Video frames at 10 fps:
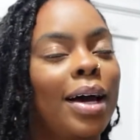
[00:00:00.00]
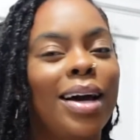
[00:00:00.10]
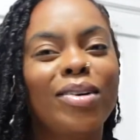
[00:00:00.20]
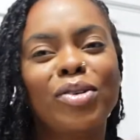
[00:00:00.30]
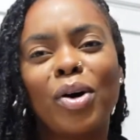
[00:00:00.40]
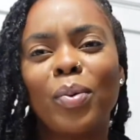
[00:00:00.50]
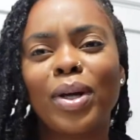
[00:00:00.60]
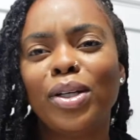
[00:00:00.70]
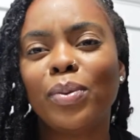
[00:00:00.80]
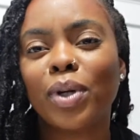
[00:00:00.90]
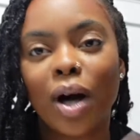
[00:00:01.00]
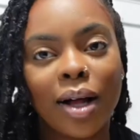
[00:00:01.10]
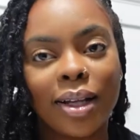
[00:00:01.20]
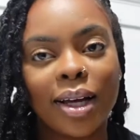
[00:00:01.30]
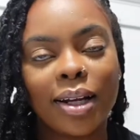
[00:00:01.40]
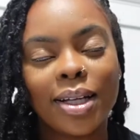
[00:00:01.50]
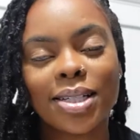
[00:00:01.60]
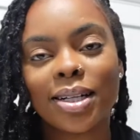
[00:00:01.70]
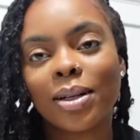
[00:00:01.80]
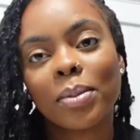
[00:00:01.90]
I don't know what you would call it. Is
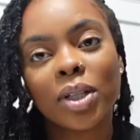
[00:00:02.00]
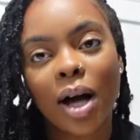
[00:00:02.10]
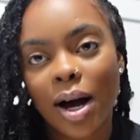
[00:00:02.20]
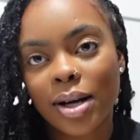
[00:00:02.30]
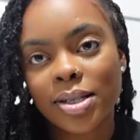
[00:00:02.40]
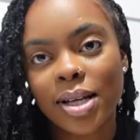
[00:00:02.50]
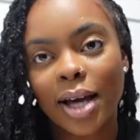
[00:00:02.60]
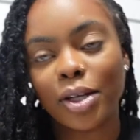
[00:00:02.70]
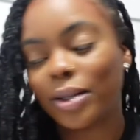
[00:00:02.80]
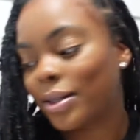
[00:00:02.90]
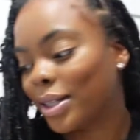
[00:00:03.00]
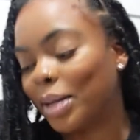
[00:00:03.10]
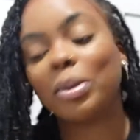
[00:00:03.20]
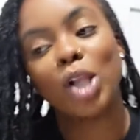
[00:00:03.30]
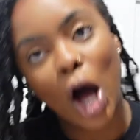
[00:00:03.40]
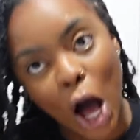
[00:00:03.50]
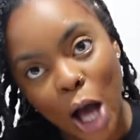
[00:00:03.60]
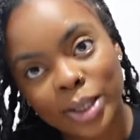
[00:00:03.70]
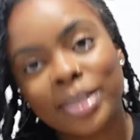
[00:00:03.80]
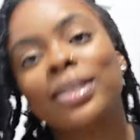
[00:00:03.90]
it a lip gloss? I, lip
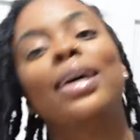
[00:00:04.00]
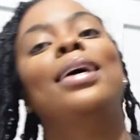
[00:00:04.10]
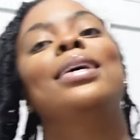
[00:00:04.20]
gloss?